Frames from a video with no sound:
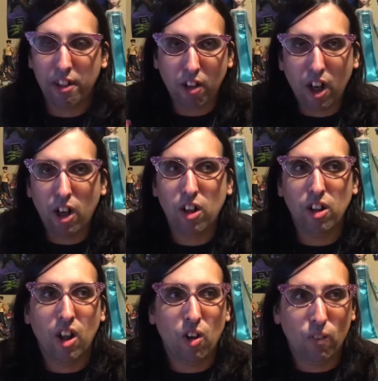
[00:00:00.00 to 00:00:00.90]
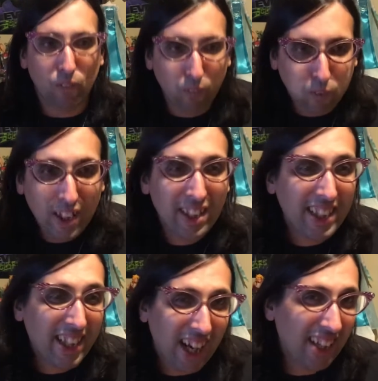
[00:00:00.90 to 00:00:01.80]
They're all
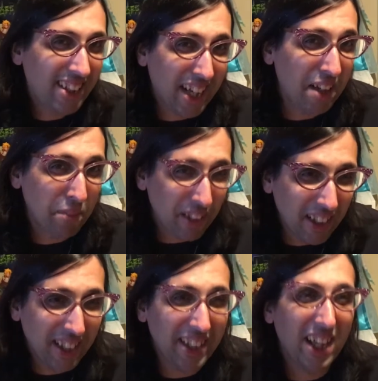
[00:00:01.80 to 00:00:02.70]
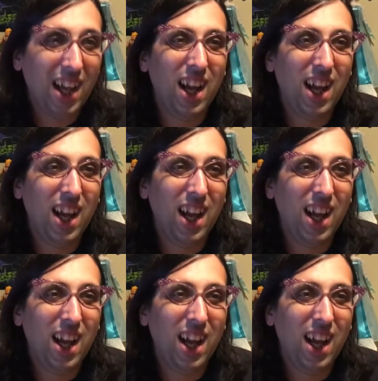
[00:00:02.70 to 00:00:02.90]
really goddamn good.